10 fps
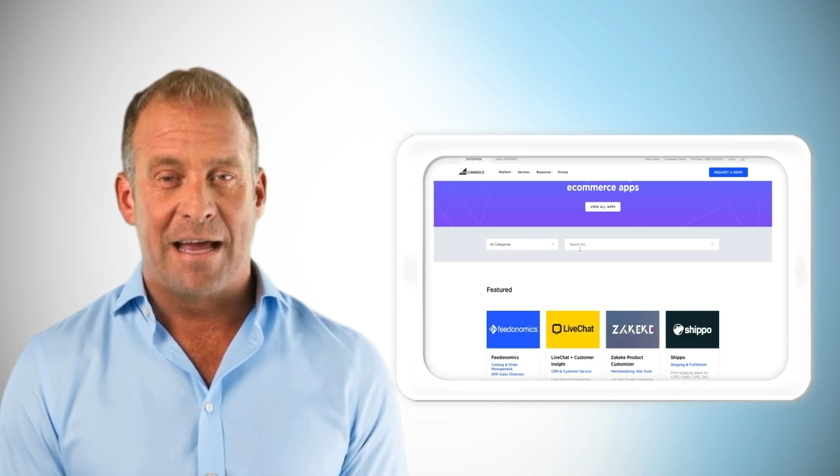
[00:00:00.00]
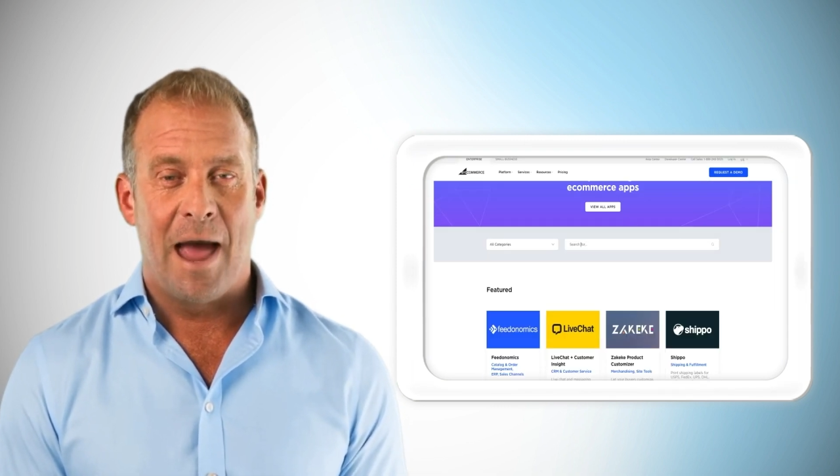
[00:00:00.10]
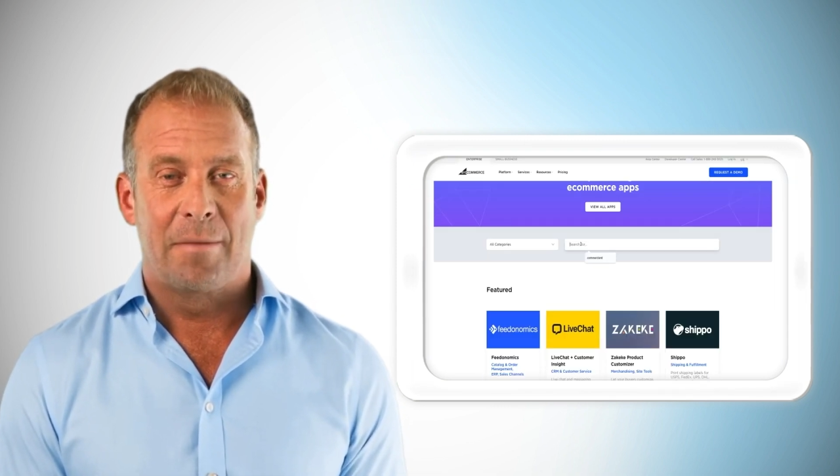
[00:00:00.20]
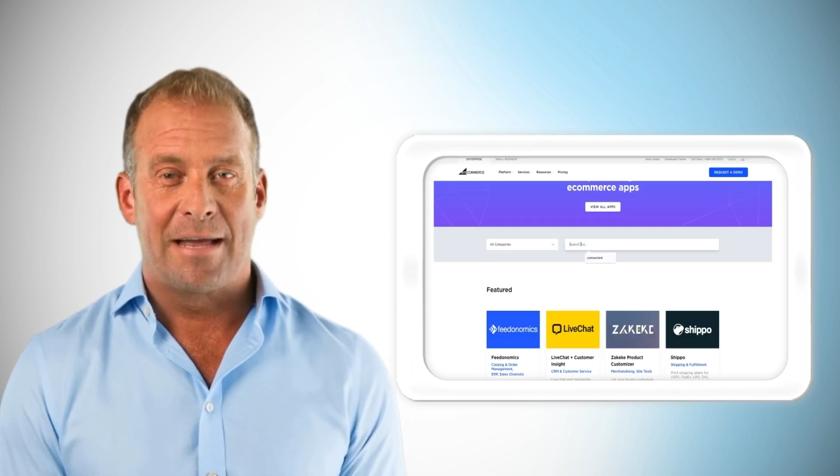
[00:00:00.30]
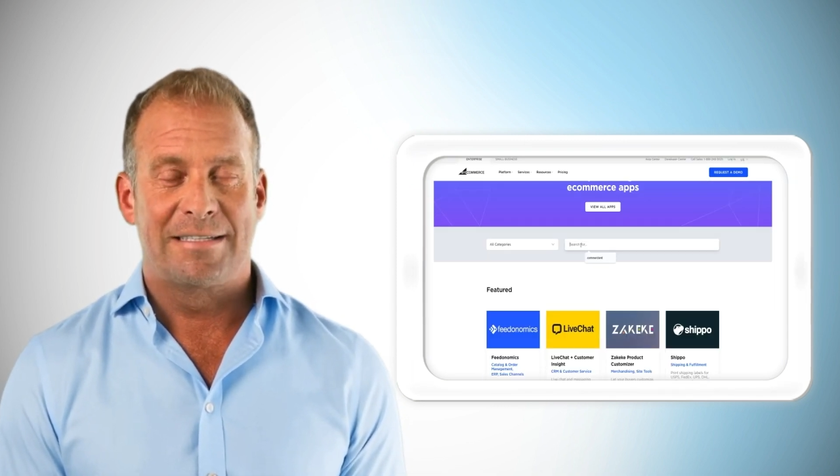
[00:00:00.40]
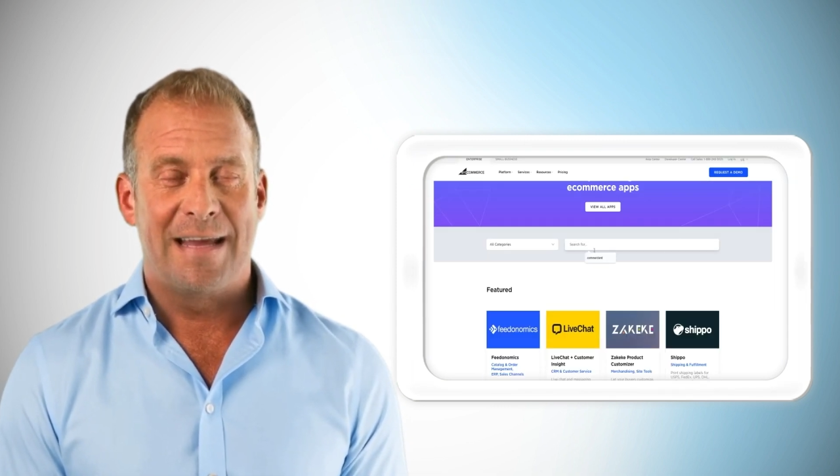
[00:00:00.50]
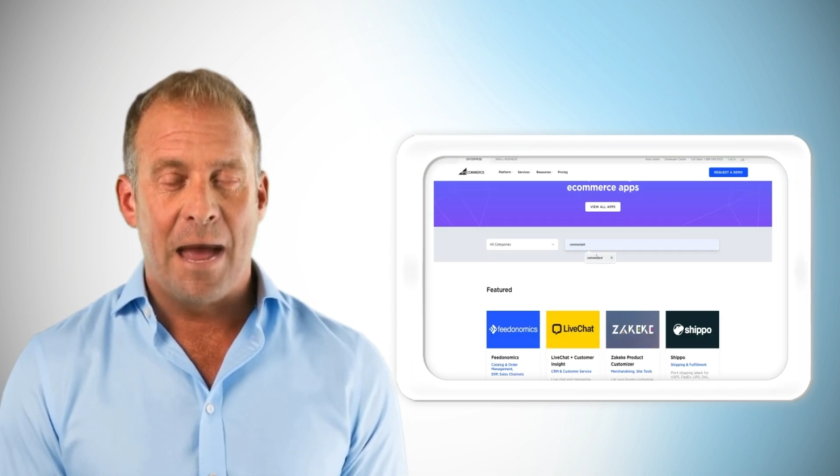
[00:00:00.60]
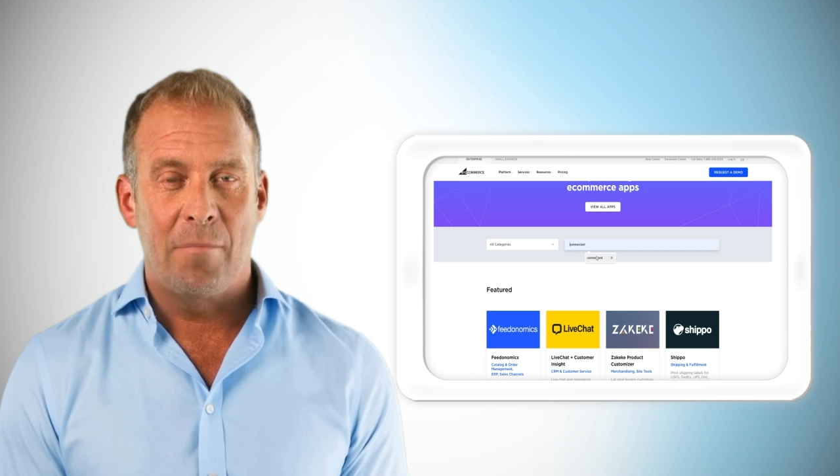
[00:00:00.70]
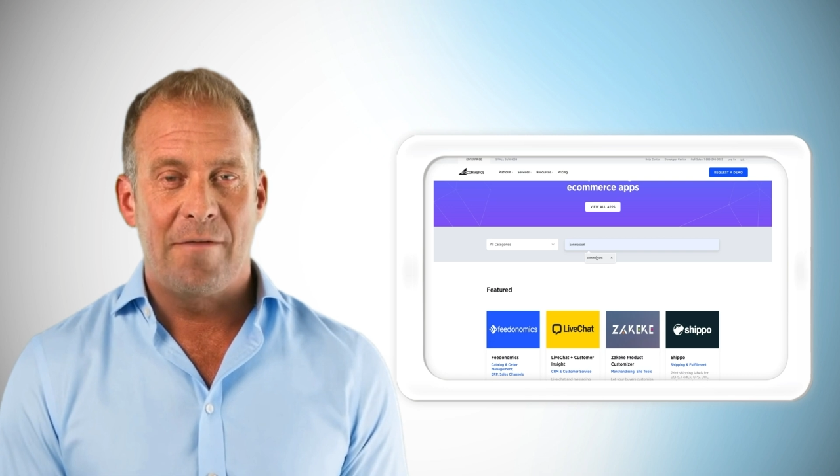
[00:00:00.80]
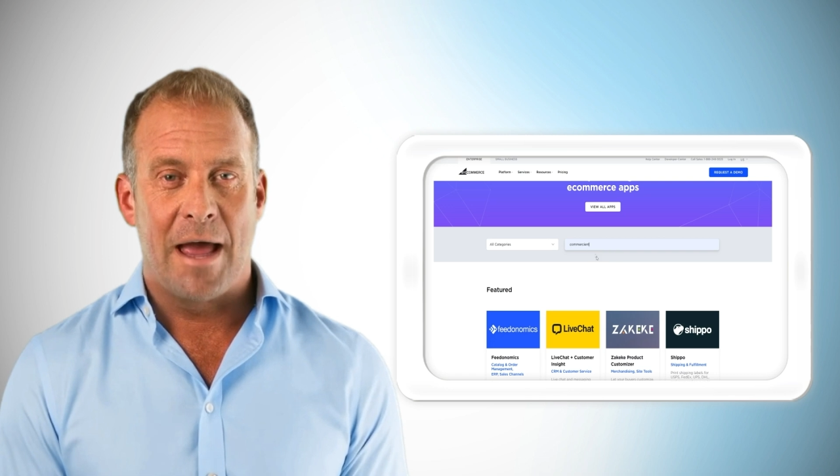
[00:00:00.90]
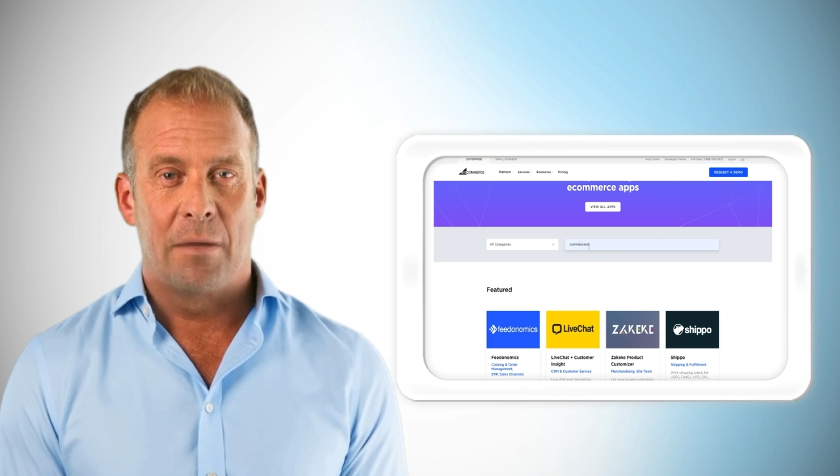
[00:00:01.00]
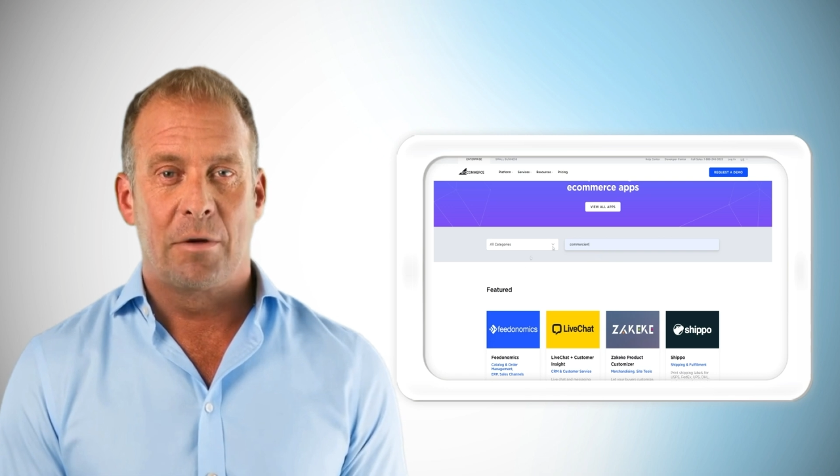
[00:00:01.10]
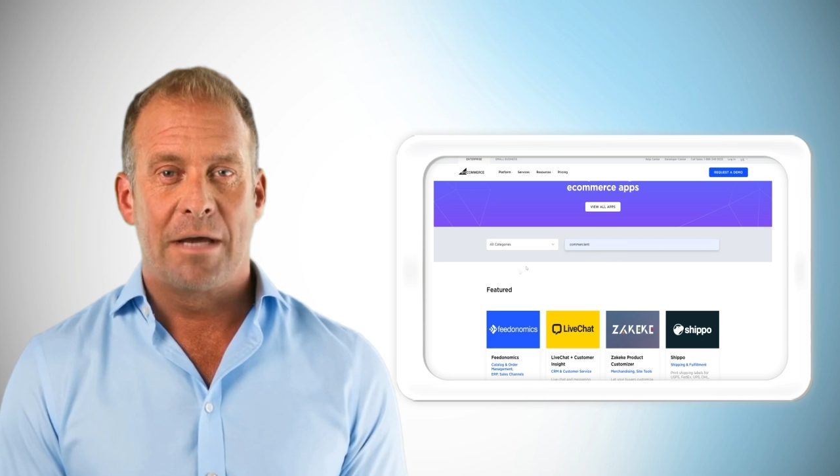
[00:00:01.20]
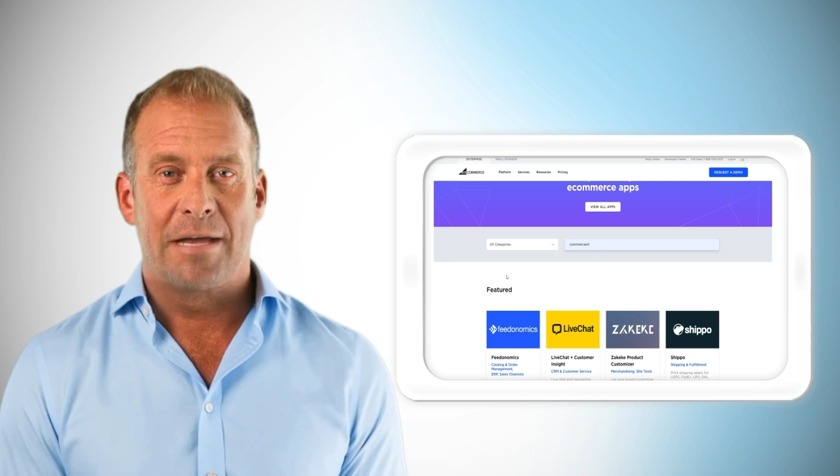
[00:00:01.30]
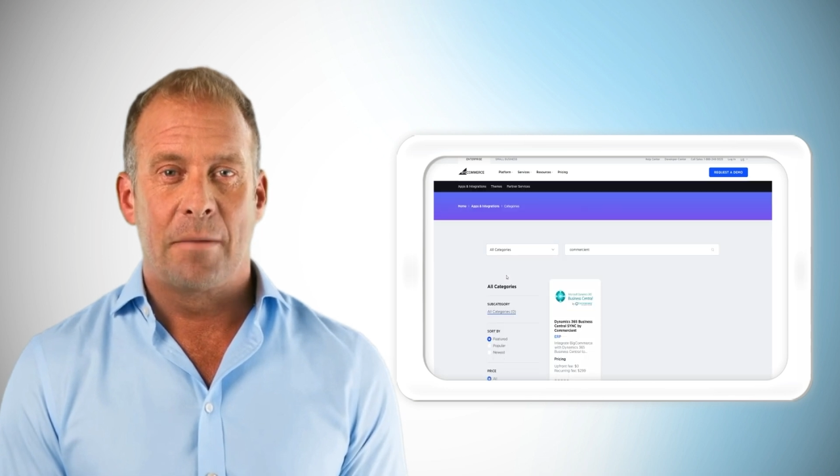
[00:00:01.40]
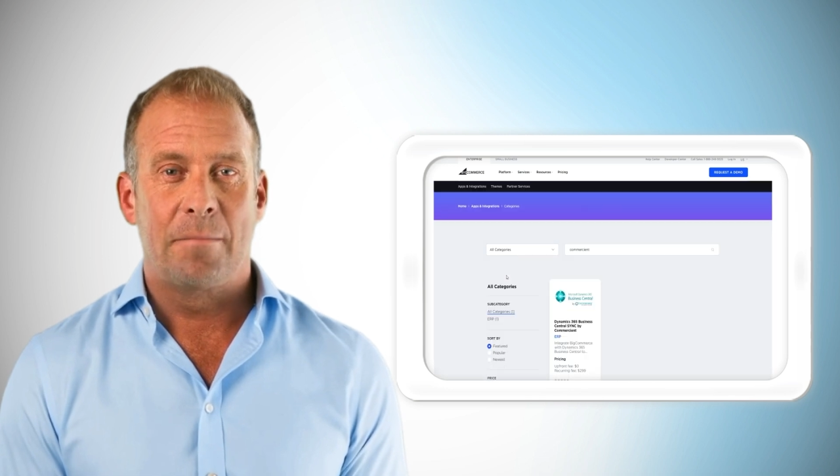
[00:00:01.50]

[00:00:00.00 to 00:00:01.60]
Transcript: app is now available in the